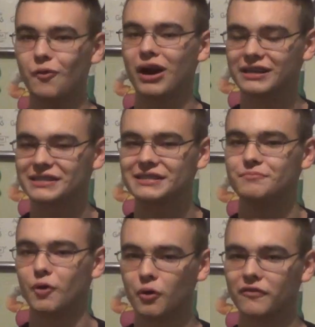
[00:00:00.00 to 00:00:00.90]
wanted to
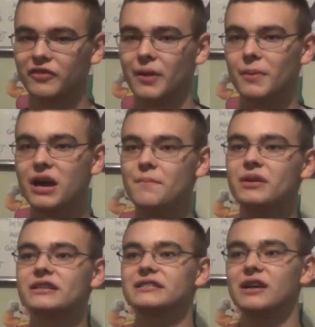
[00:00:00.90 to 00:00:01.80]
see more of them
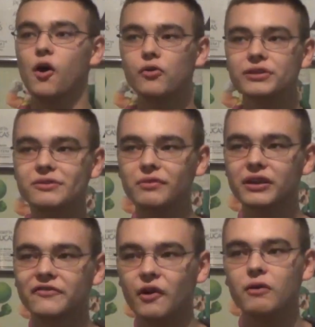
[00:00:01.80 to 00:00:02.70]
because they only
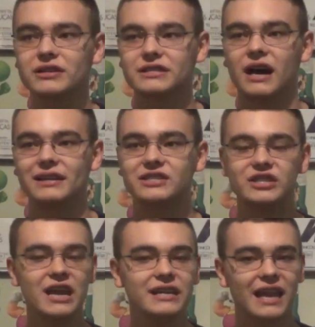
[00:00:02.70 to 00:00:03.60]
really focus on
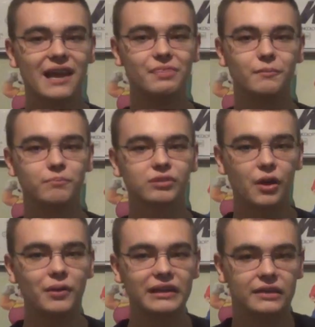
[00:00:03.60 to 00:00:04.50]
Jake and the
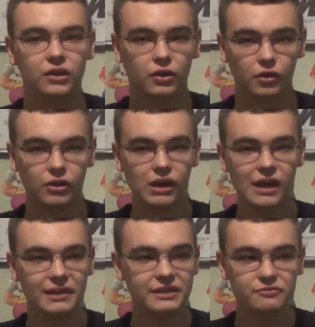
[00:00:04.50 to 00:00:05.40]
blowing girl.
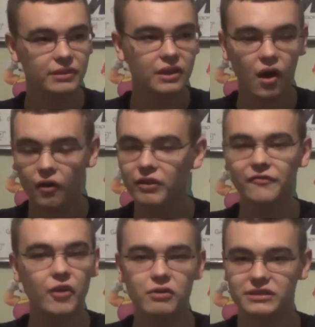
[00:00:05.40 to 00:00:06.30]
That's really all they
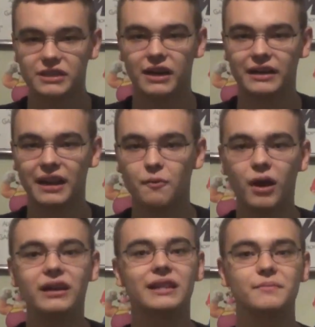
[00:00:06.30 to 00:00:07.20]
focus on, and I
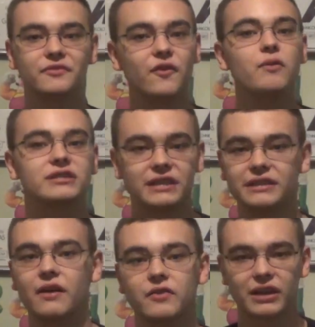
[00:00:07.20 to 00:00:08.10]
wanted them to focus on
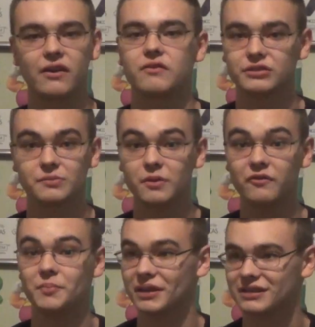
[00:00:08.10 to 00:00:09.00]
the characters in the
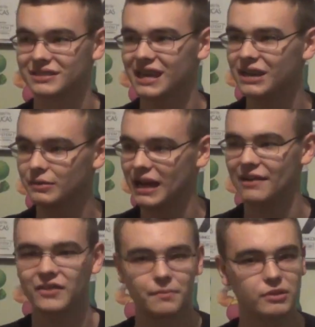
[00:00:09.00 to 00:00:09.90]
movie because they don't
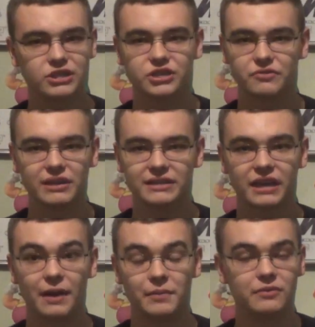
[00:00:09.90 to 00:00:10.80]
have that much screen
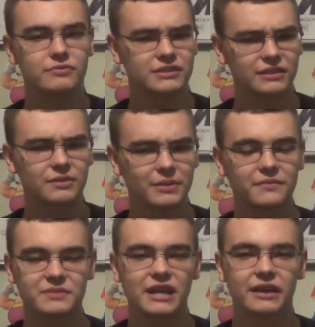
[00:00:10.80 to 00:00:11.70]
time, and it was a little bit
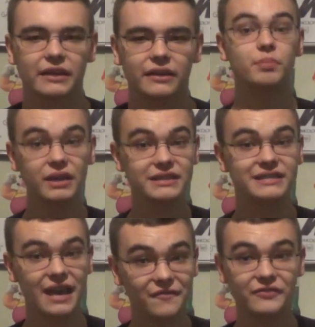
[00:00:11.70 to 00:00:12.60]
upsetting. But
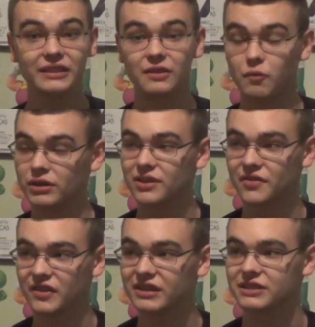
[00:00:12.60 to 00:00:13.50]
definitely one of the
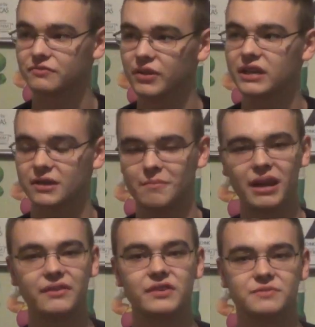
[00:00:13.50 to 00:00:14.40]
things to really
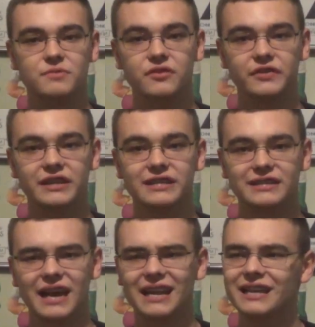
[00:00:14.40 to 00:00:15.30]
commend in this movie is
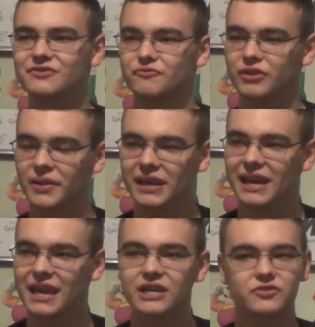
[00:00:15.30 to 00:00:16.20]
that it's really
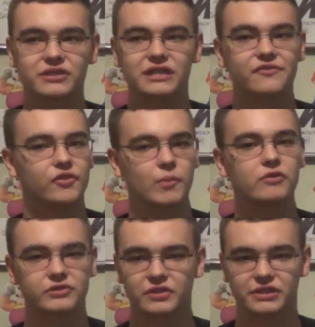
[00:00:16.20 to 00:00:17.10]
interesting for
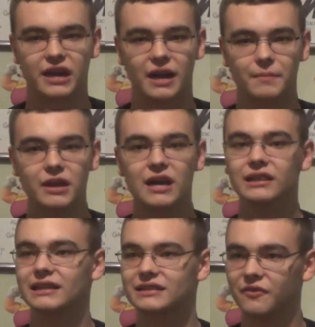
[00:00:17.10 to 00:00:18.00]
most of the time.
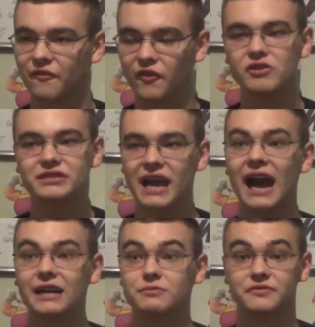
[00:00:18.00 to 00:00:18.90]
Like, the first
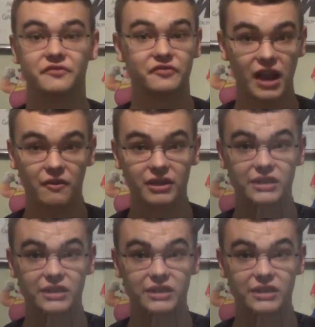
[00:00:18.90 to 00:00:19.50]
act was very